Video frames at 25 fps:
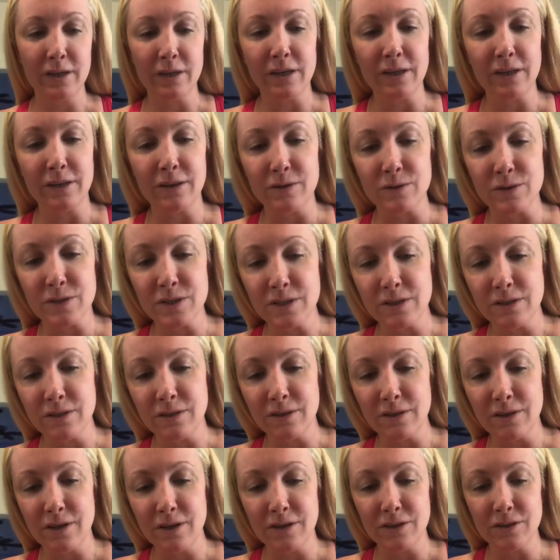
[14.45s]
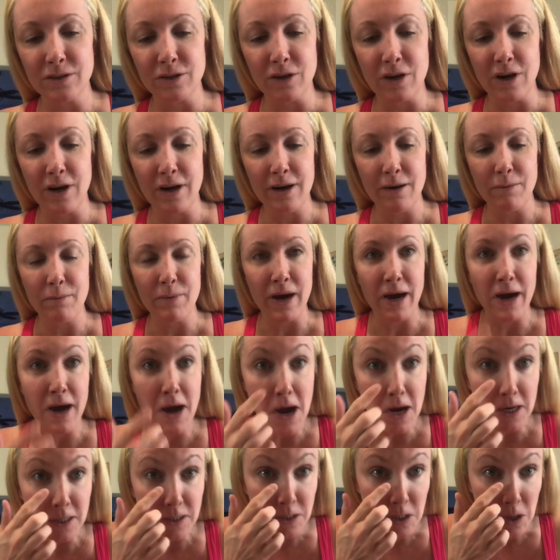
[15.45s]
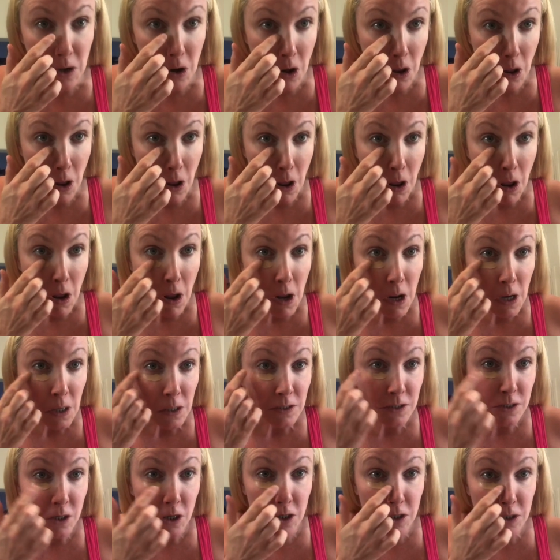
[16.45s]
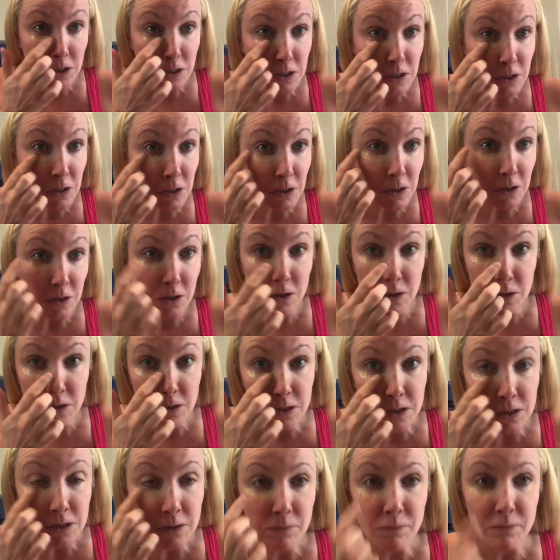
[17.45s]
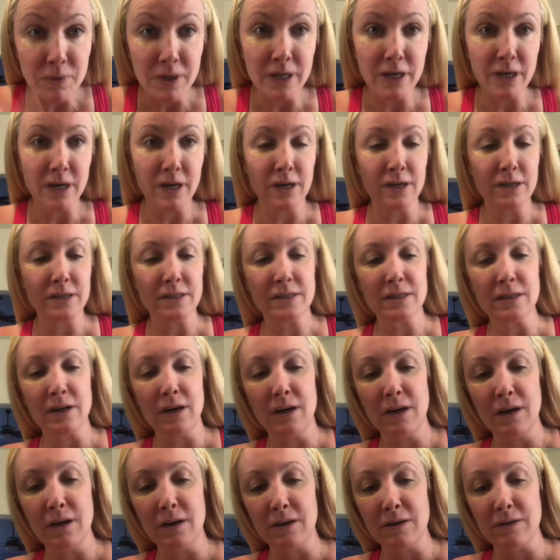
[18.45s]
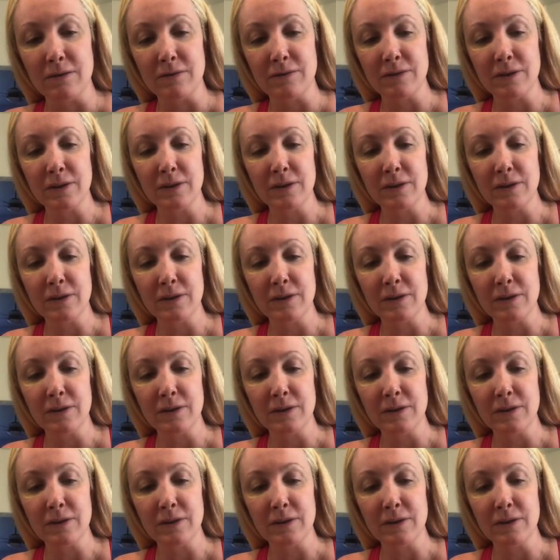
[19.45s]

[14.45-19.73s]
I got those under eye bags and dark circles because of